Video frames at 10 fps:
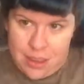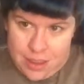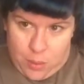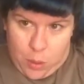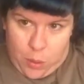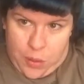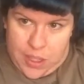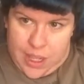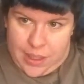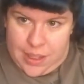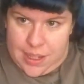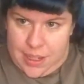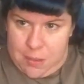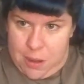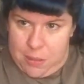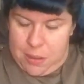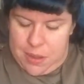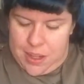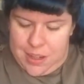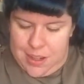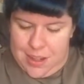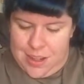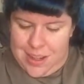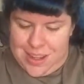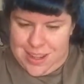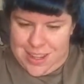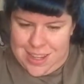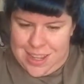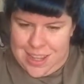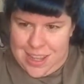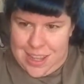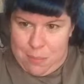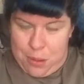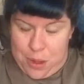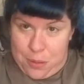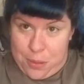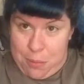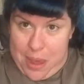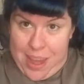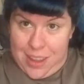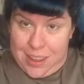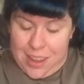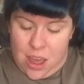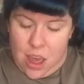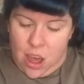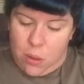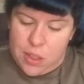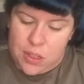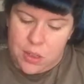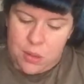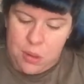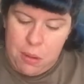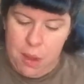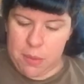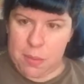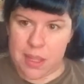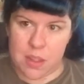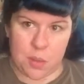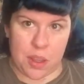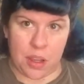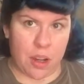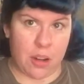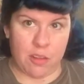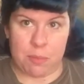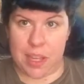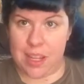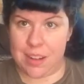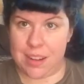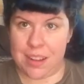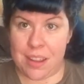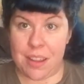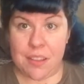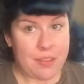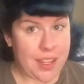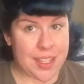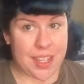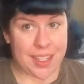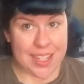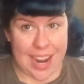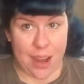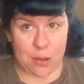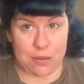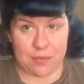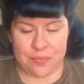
Then we are going to take the second bobby pin and put it through the back. Always do your bobby pins with the curved bit facing down.